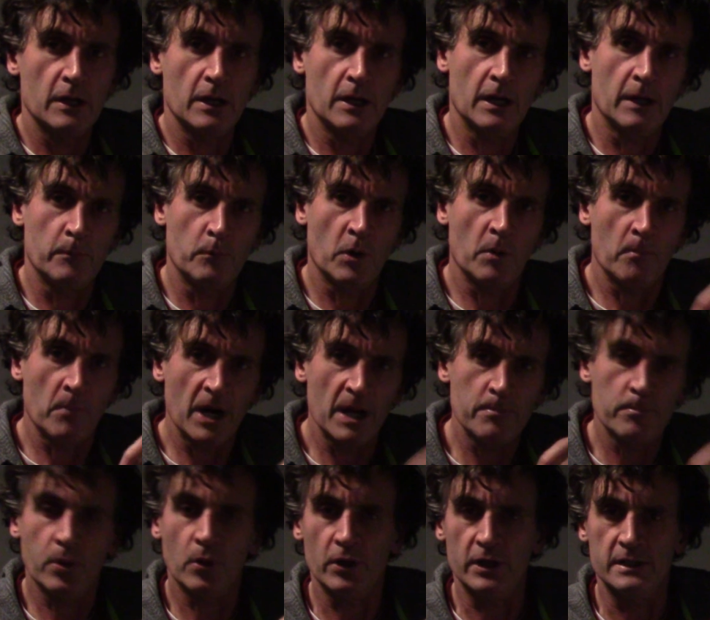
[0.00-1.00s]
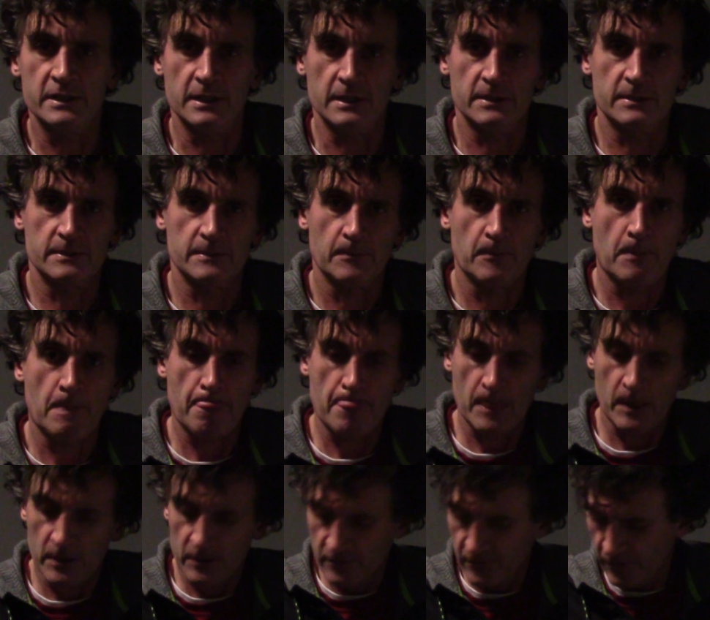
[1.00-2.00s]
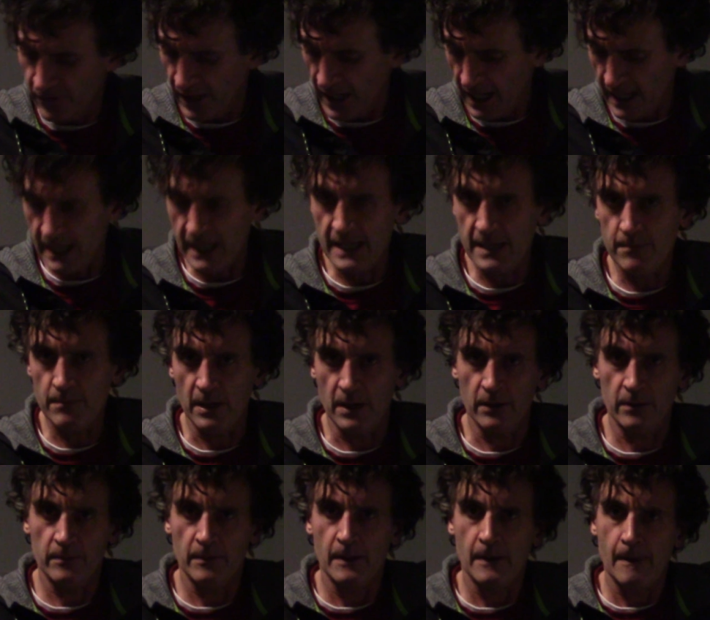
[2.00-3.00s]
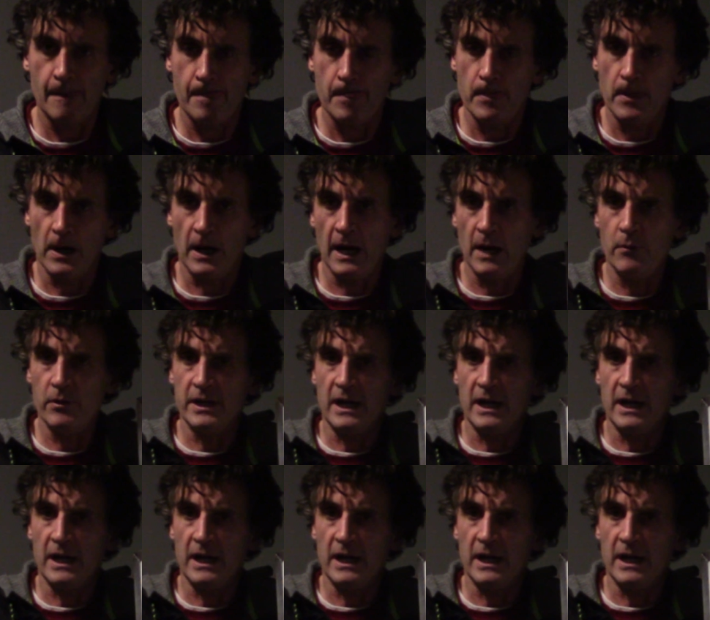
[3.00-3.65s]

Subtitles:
And what my point is, for that email, that I would